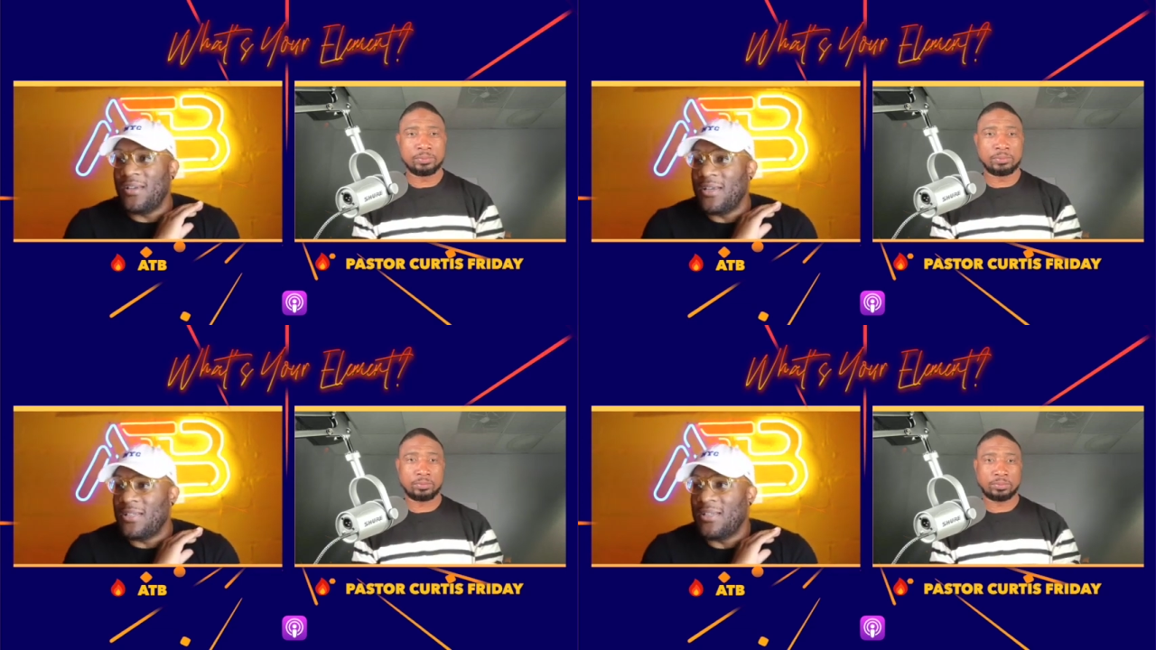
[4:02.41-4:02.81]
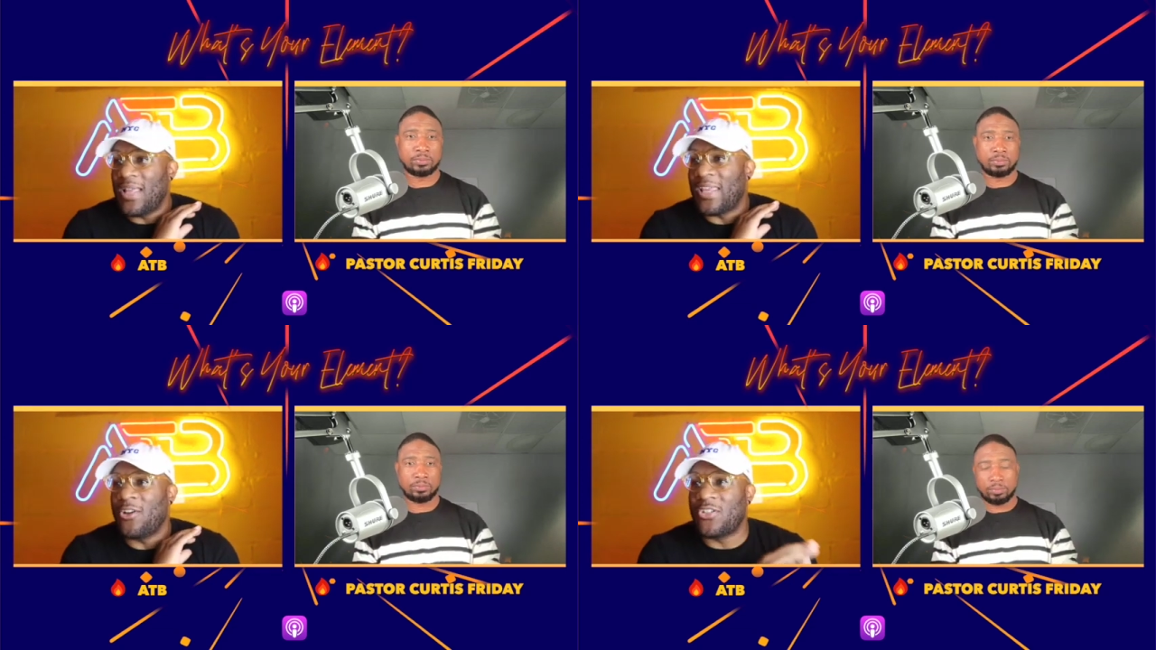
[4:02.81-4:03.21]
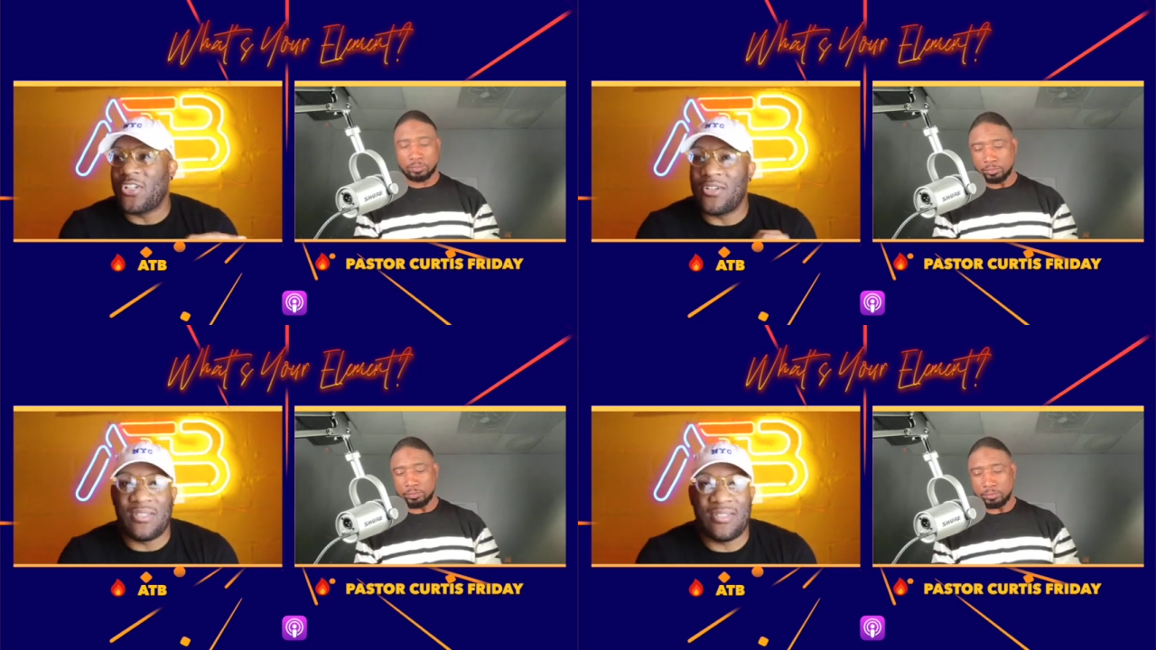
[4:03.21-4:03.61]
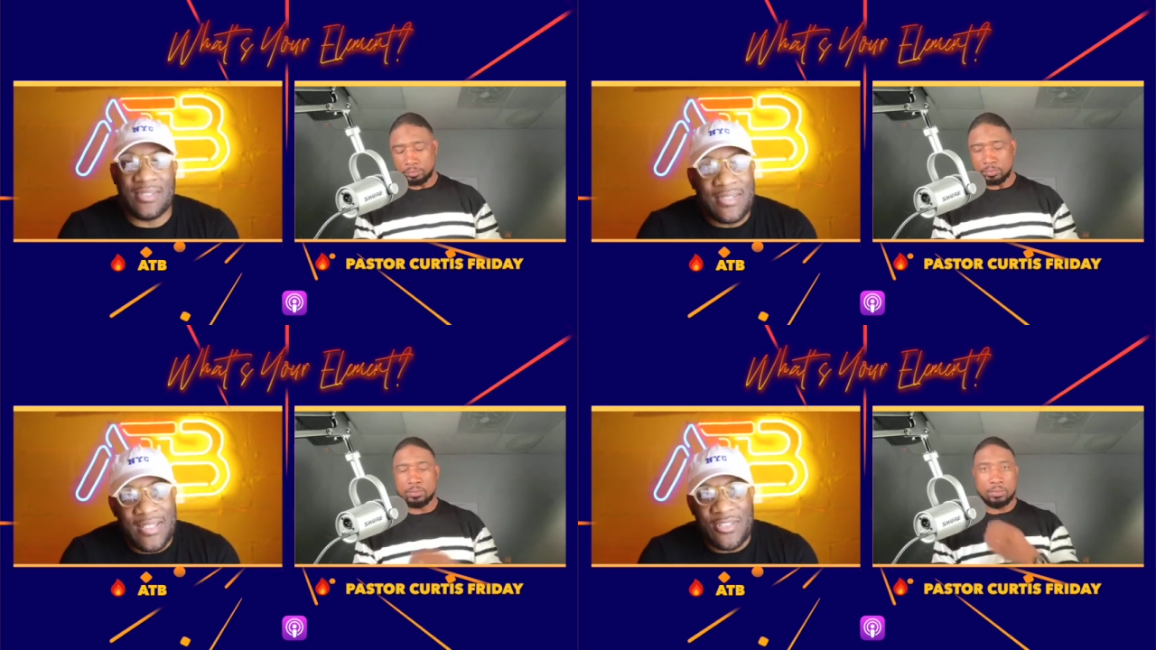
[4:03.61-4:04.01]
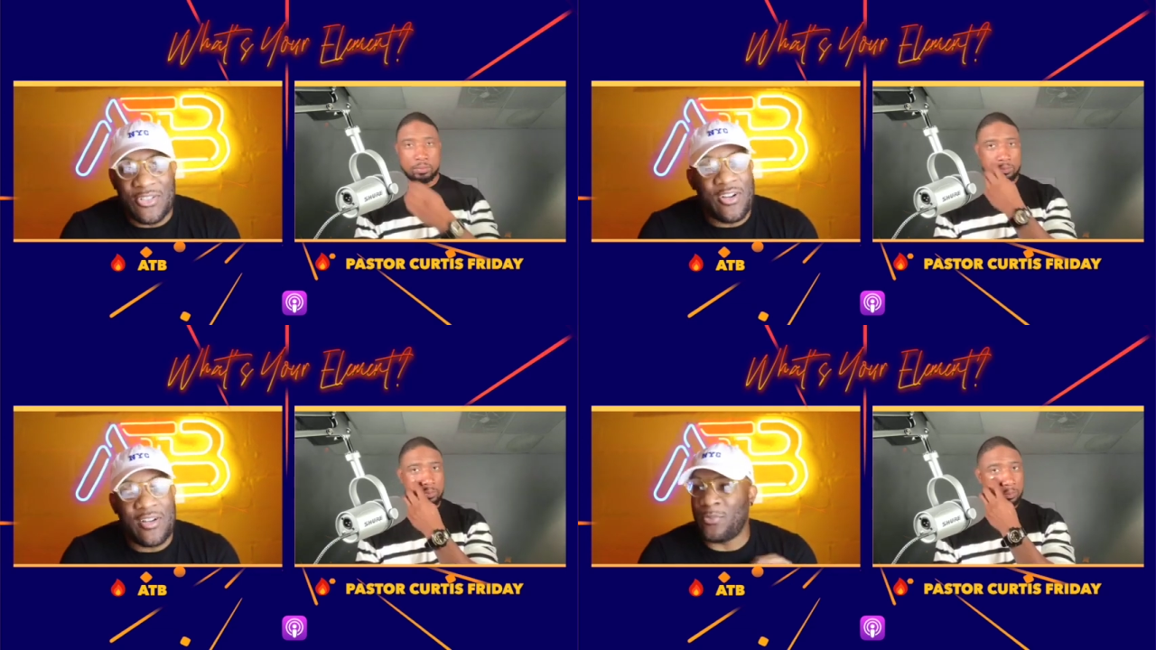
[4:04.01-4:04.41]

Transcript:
Speaker 1: it like your church is the city's church